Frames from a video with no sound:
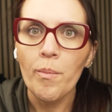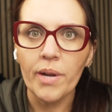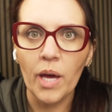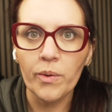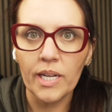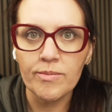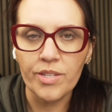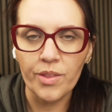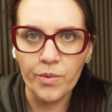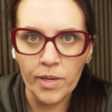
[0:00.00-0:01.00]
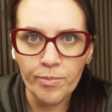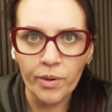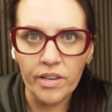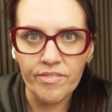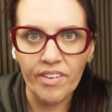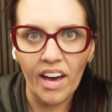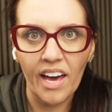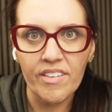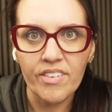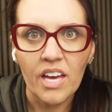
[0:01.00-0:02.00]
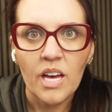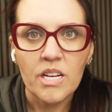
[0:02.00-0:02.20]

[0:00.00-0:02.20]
but I went up to 3.5